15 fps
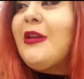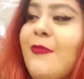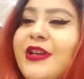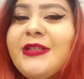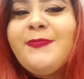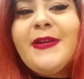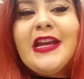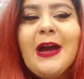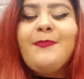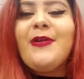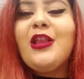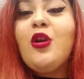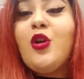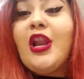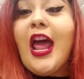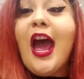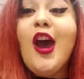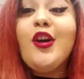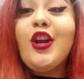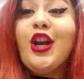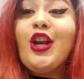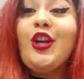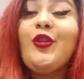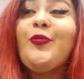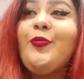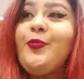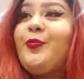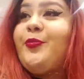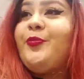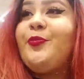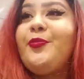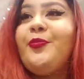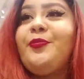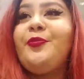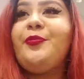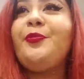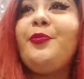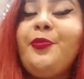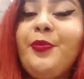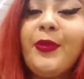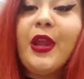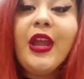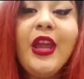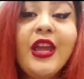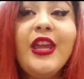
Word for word: So I gonna speak up a little louder. You should.